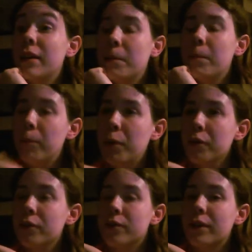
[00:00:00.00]
or
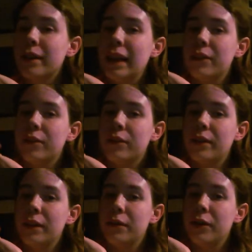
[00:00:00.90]
posed a really
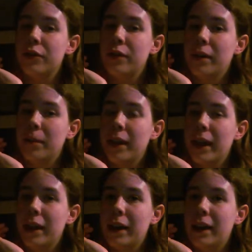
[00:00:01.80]
interesting question on
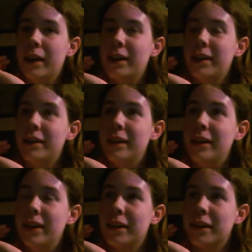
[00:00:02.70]
my
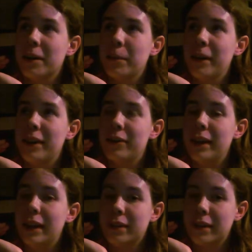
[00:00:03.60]
DeviantArt page
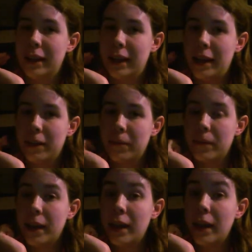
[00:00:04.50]
the other day.
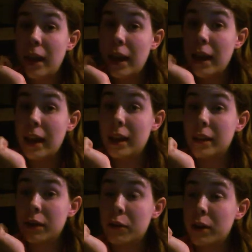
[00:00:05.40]

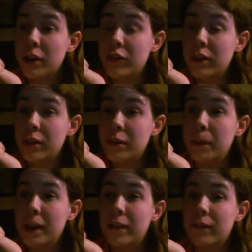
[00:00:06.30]
And their question, to
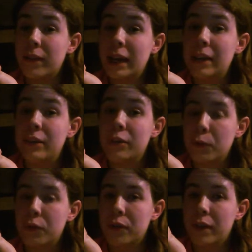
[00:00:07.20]
paraphrase,
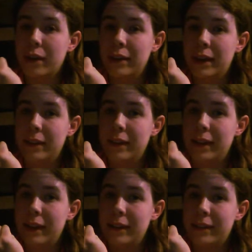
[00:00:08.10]
was along these
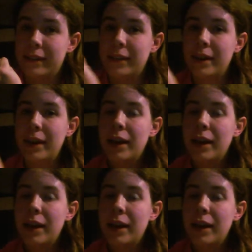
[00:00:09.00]
lines.